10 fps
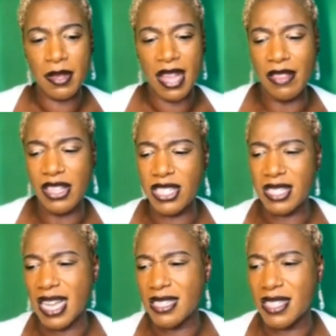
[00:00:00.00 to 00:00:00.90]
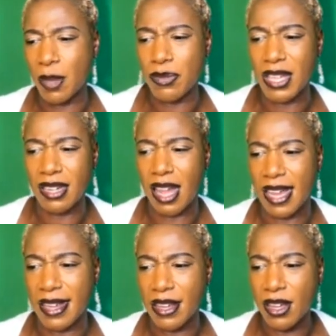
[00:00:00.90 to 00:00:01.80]
And then she says something
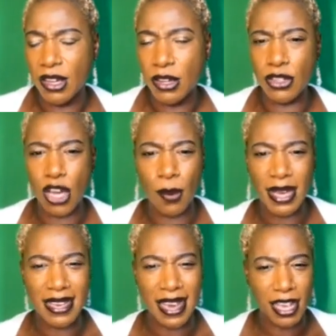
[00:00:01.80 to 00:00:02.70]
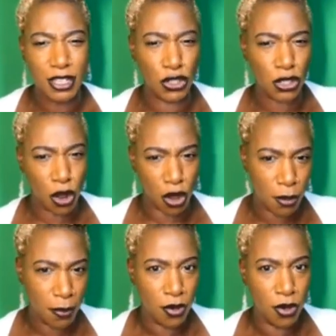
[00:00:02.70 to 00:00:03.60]
like, go and get a
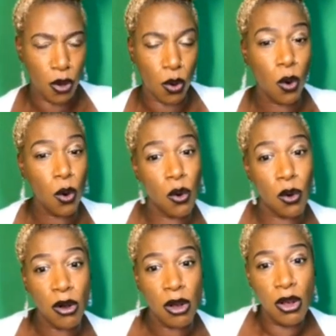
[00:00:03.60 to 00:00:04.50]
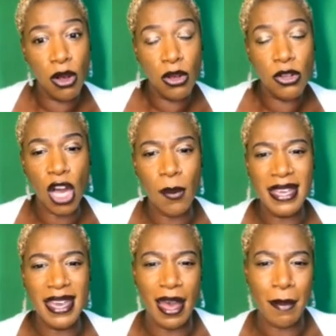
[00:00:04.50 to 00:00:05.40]
job or go and
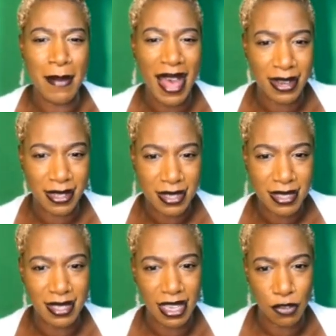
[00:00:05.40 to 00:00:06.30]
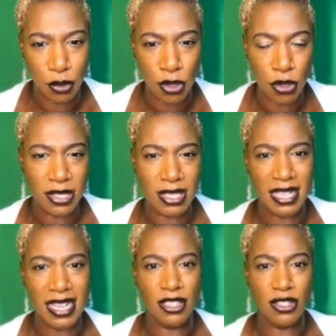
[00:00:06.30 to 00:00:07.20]
get a man to give you a good
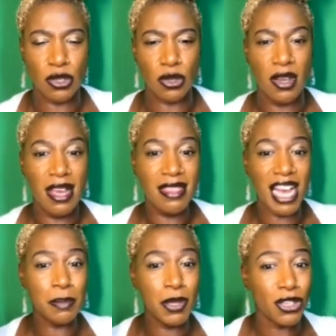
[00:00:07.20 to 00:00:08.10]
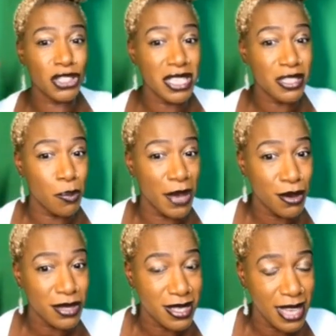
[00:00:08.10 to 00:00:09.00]
seeing to. That's because she's
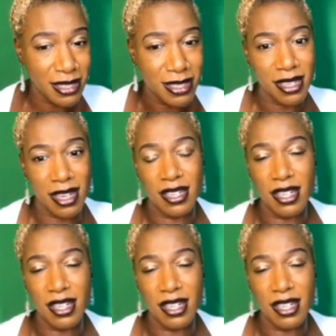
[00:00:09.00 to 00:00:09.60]
male centered.